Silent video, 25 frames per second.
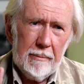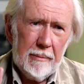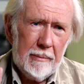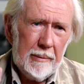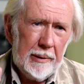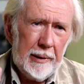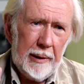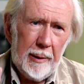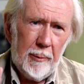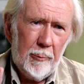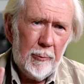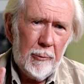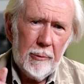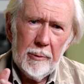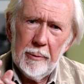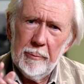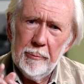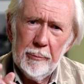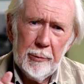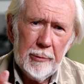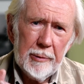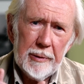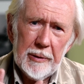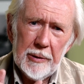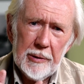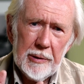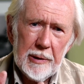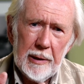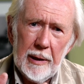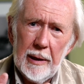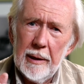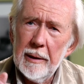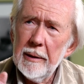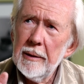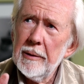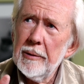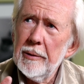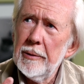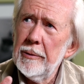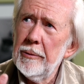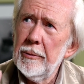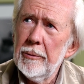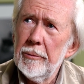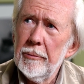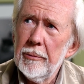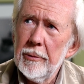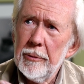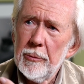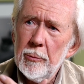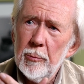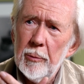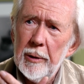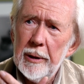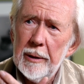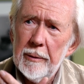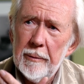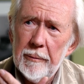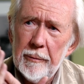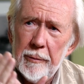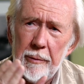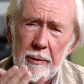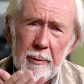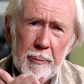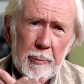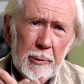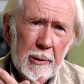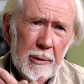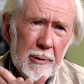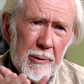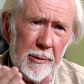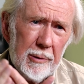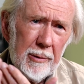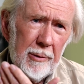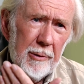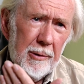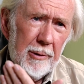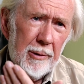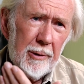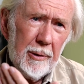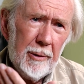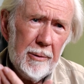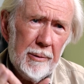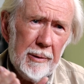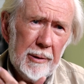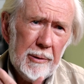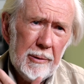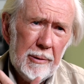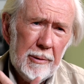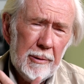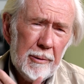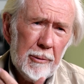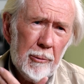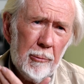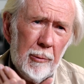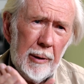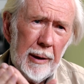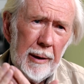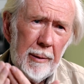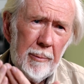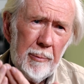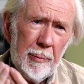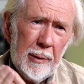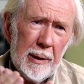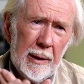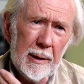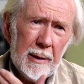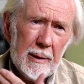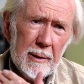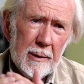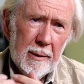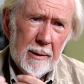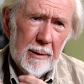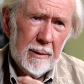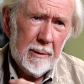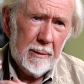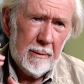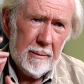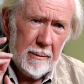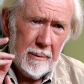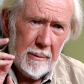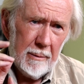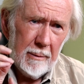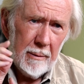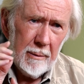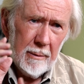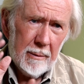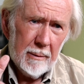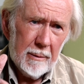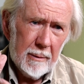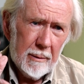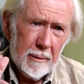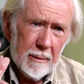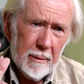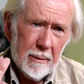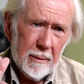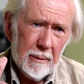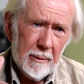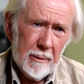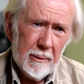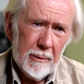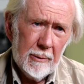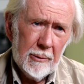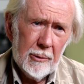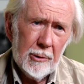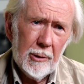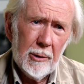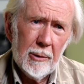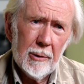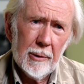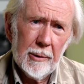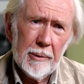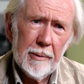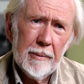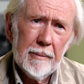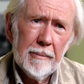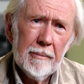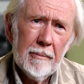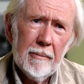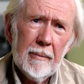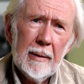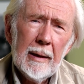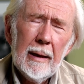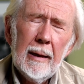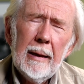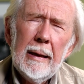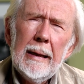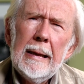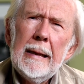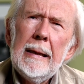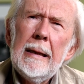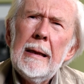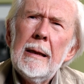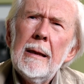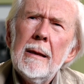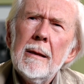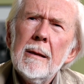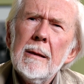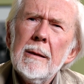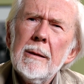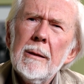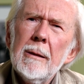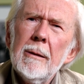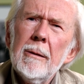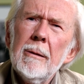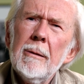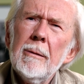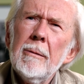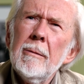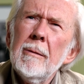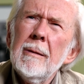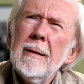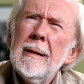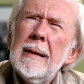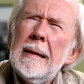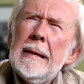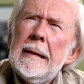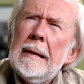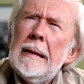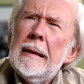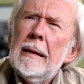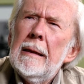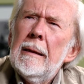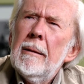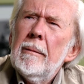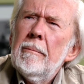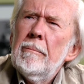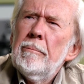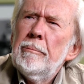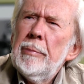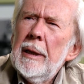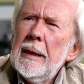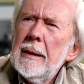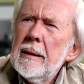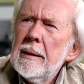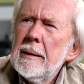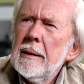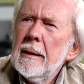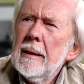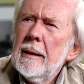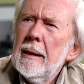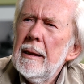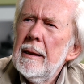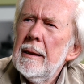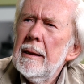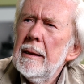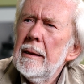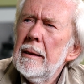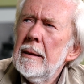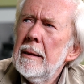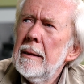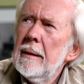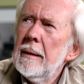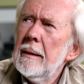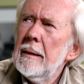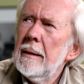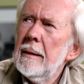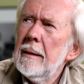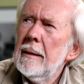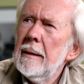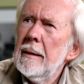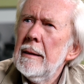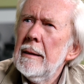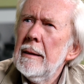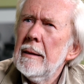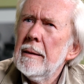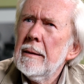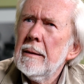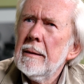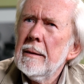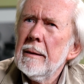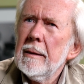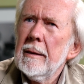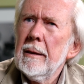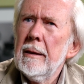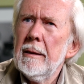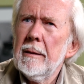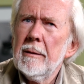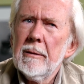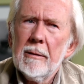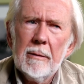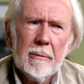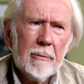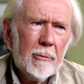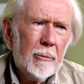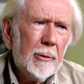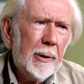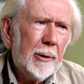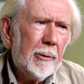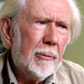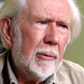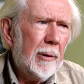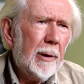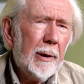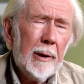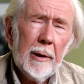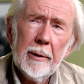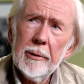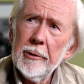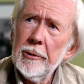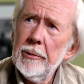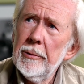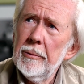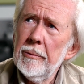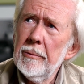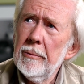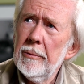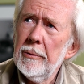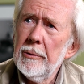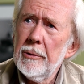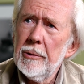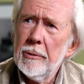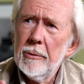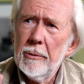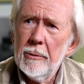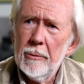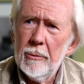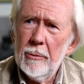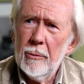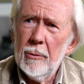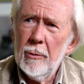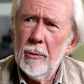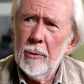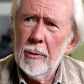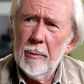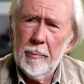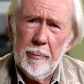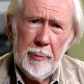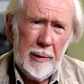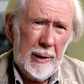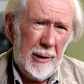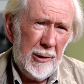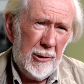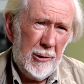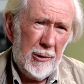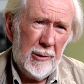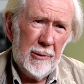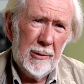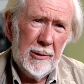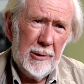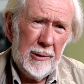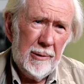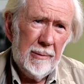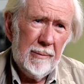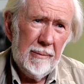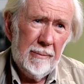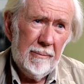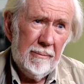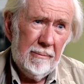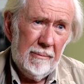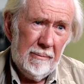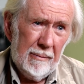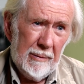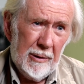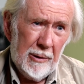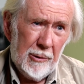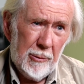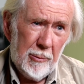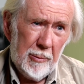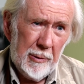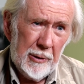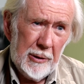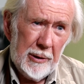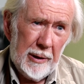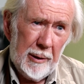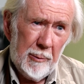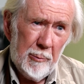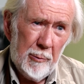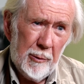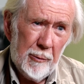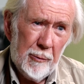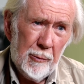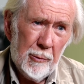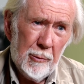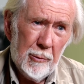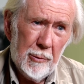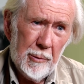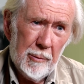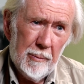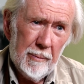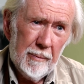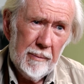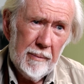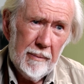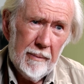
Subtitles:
camera preset and you just wait for the person to go into the right place and talk. So basically it's a case of quick reactions or patience, as we said before.